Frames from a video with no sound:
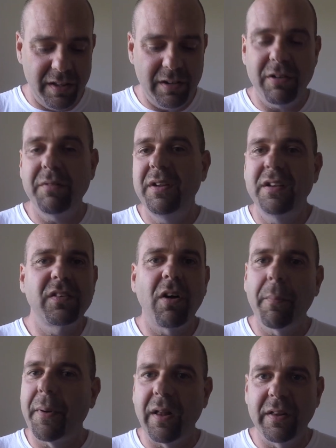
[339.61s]
You know what I mean? It's
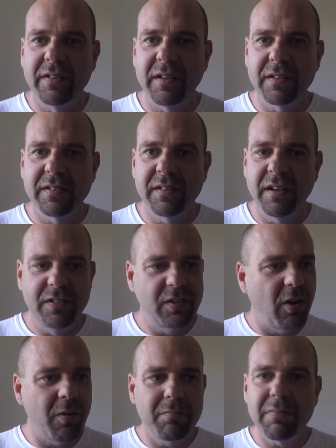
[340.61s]
all politics, and it's
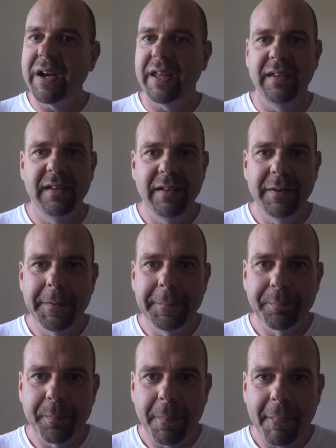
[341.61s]
all money.
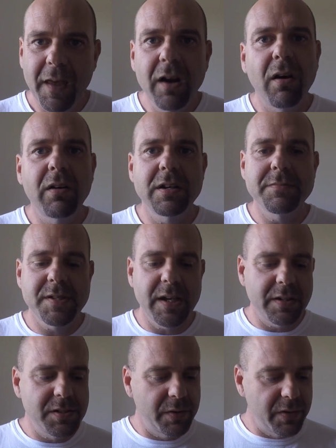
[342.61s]
It all comes
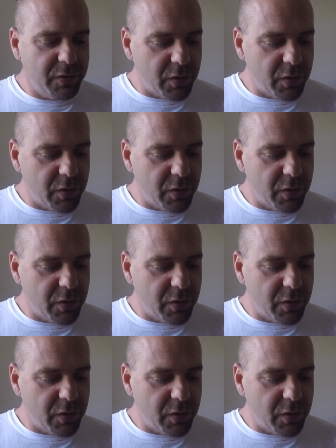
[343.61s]
down to it.